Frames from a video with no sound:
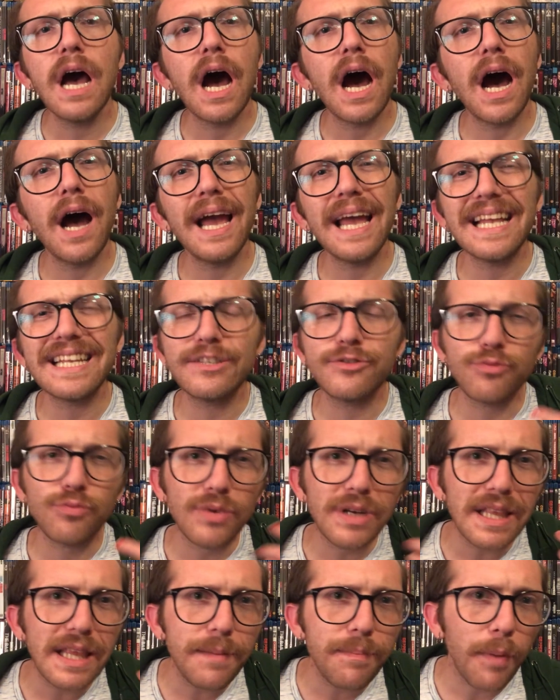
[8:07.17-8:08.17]
It's
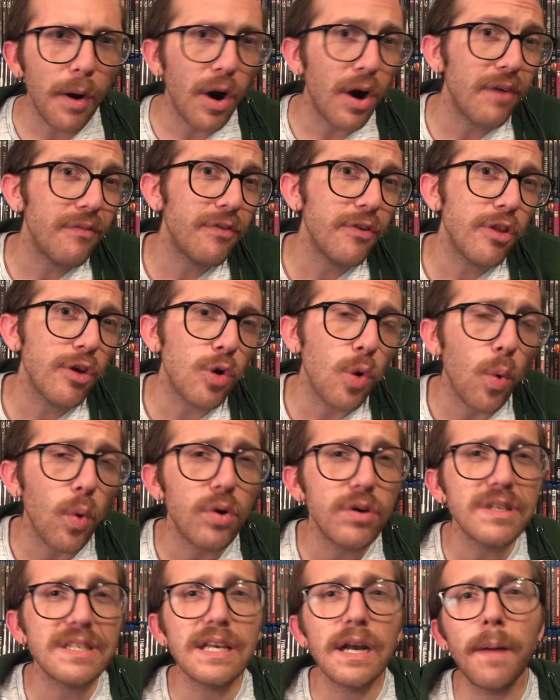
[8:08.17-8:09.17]
really par for the
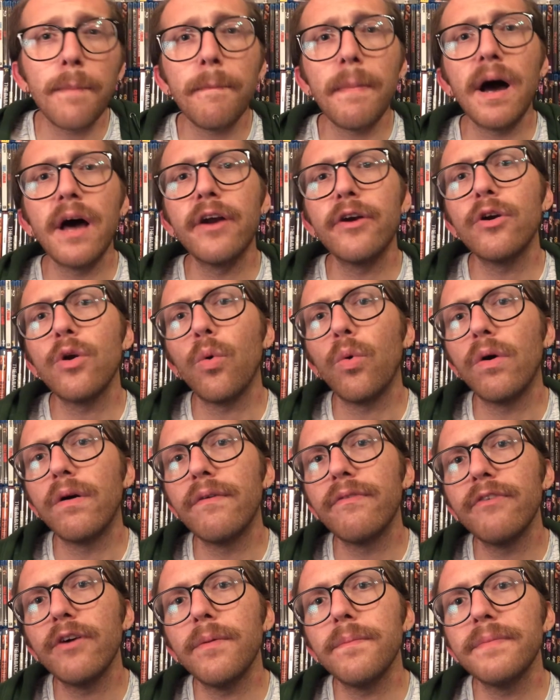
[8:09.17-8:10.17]
course in a modern horror
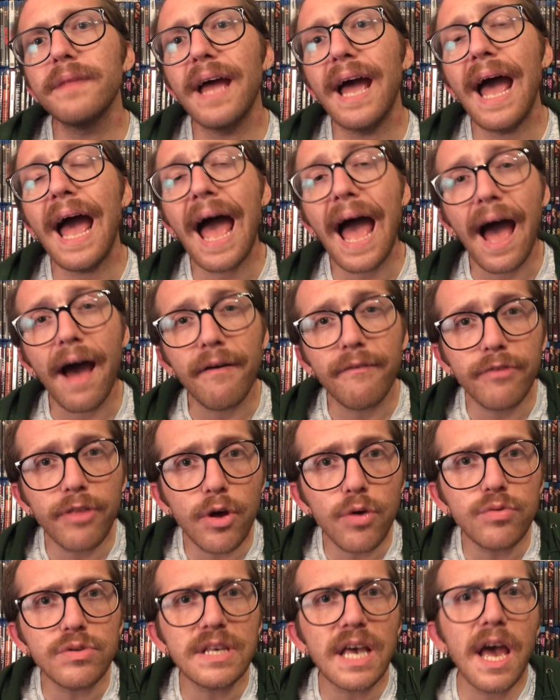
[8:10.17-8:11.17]
film to have
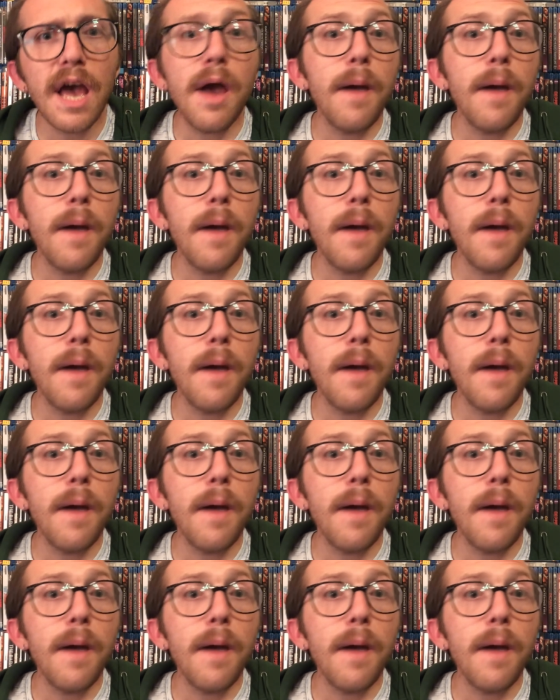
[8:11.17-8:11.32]
those,